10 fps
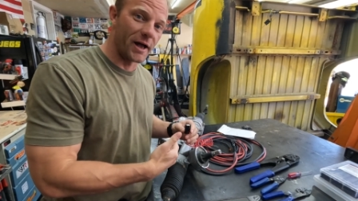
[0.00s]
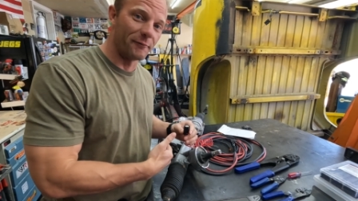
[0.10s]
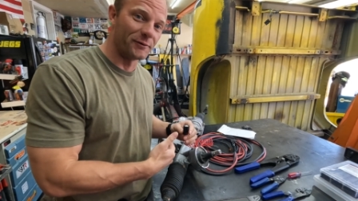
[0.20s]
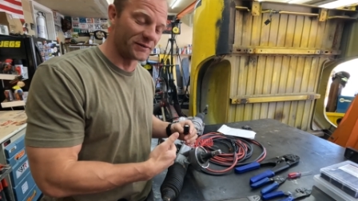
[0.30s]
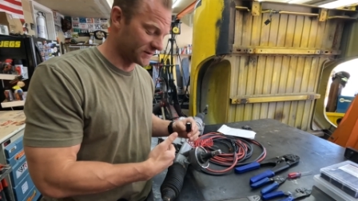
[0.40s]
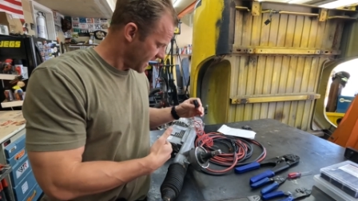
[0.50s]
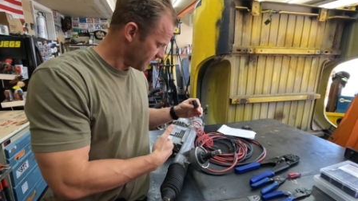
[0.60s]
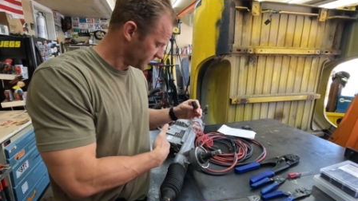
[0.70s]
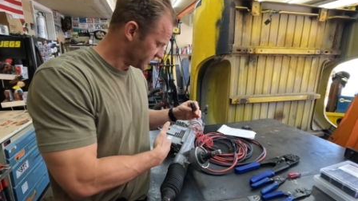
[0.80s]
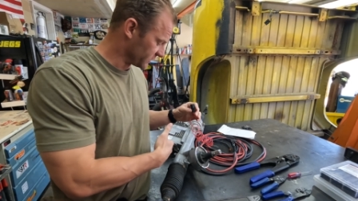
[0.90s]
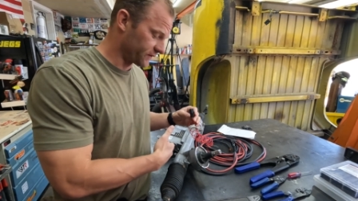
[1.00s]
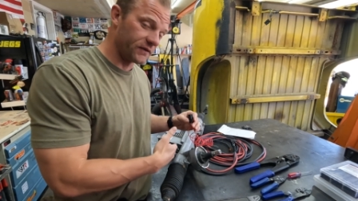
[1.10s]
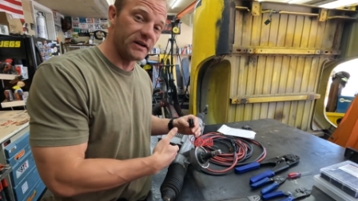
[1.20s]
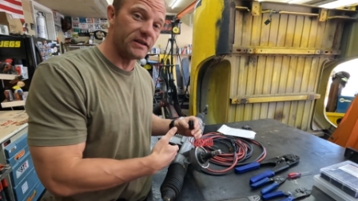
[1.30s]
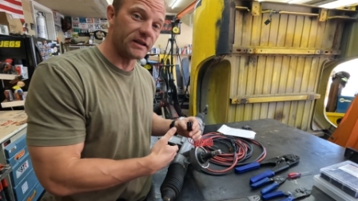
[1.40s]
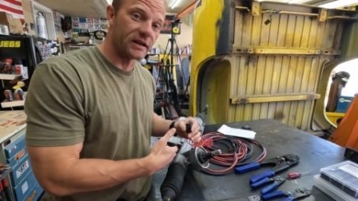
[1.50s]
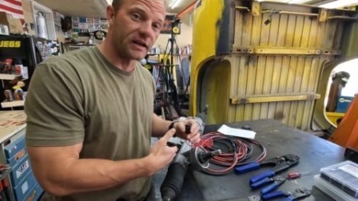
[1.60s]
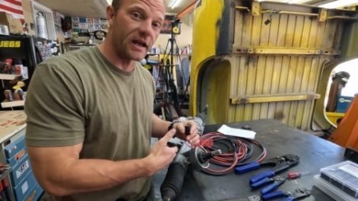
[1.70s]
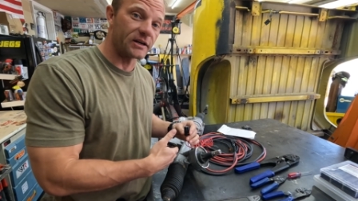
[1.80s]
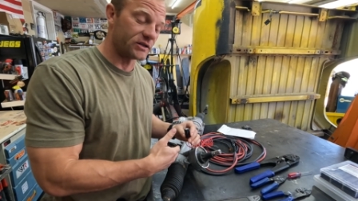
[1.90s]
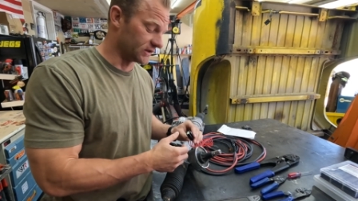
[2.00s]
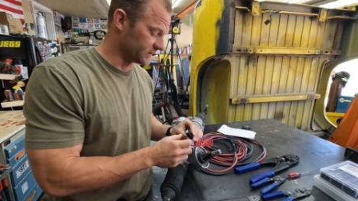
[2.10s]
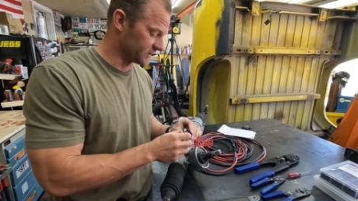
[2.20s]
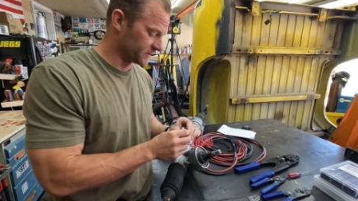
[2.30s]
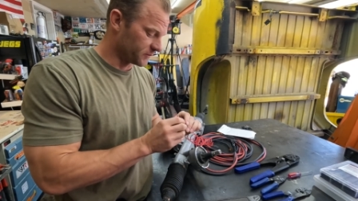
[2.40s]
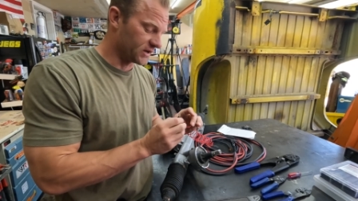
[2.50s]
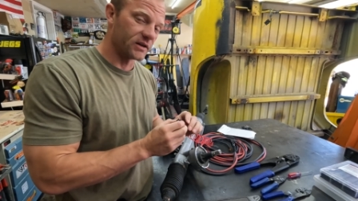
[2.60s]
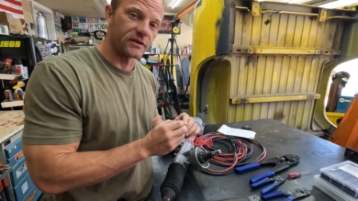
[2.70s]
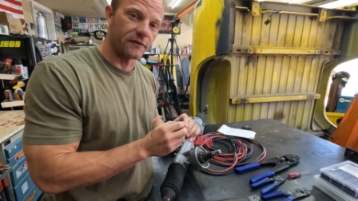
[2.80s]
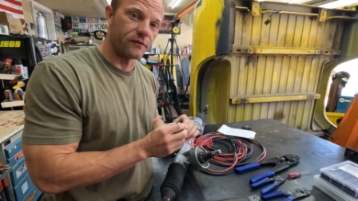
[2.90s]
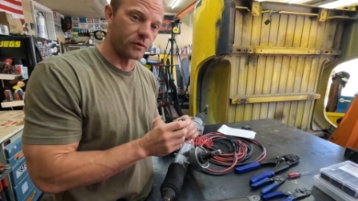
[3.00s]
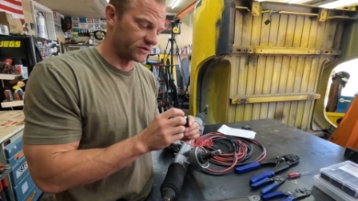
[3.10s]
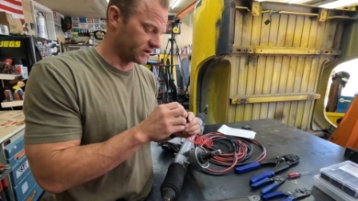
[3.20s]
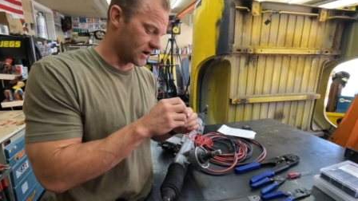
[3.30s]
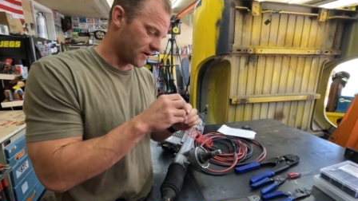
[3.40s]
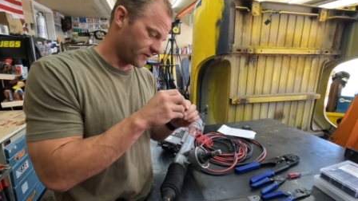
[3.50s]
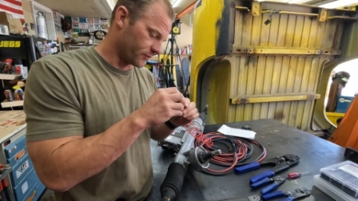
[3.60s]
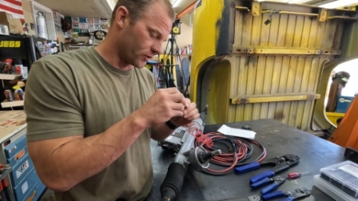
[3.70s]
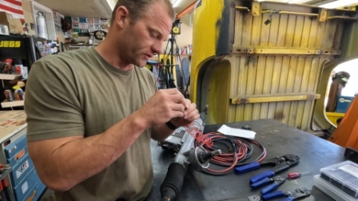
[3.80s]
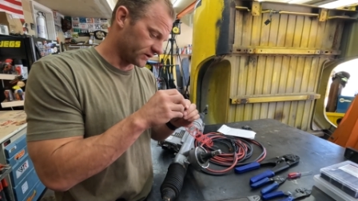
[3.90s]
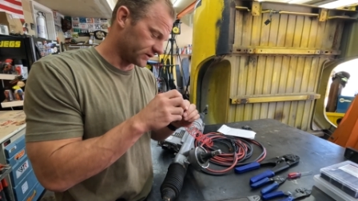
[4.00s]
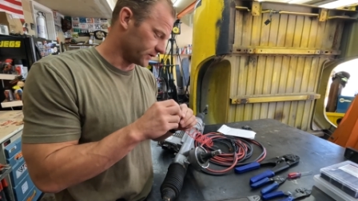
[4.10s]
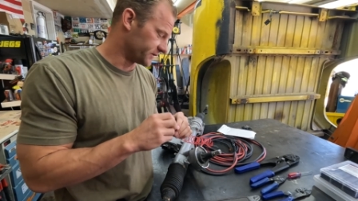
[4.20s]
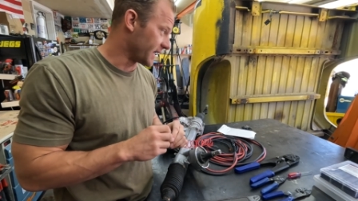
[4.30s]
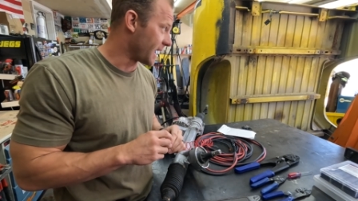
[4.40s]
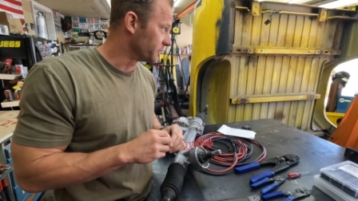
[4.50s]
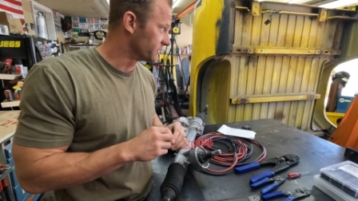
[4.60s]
I was, I was just fitting the connections because I forced it off and broke this little tab.